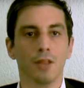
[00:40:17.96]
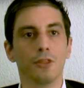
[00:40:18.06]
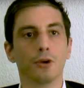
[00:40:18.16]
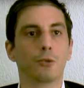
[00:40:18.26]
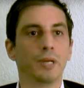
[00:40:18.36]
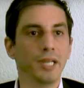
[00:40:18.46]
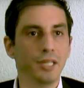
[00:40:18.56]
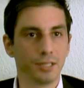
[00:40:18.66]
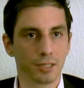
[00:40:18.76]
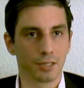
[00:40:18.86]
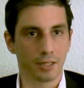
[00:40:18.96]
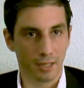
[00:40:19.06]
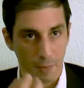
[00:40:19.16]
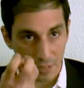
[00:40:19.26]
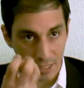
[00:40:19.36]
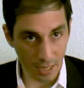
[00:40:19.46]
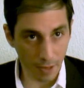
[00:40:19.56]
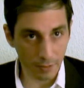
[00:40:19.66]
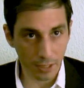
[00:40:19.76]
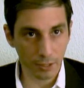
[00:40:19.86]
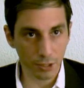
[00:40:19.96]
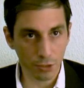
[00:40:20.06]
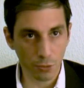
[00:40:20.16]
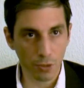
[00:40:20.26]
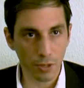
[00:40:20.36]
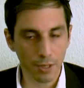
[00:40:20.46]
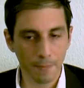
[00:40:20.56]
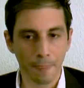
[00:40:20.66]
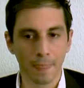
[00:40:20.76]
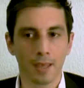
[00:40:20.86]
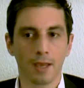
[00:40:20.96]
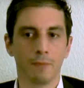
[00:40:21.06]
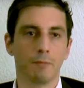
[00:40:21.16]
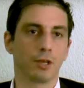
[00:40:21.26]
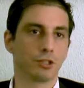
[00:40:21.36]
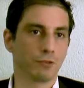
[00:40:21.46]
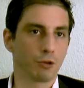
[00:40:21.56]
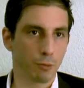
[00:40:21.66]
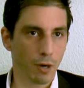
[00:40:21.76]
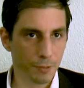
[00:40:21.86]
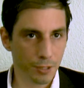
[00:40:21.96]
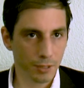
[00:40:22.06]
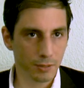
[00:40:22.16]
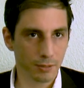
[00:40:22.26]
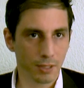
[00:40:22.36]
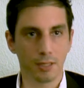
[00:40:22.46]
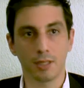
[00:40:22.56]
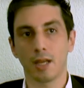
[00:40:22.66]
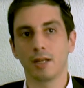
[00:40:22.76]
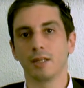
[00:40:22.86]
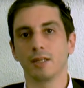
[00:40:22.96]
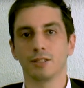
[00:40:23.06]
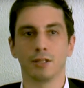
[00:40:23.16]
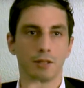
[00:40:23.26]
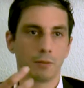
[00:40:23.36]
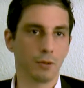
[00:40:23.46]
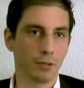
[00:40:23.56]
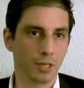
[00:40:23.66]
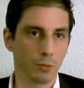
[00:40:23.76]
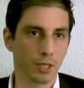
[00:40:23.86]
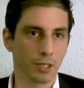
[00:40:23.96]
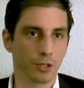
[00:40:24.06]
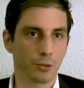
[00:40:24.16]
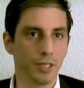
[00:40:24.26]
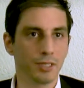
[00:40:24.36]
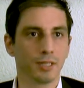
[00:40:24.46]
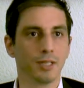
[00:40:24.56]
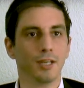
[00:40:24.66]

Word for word: The greeds themselves are destroyed because of corruption, and that is another point that we can treat.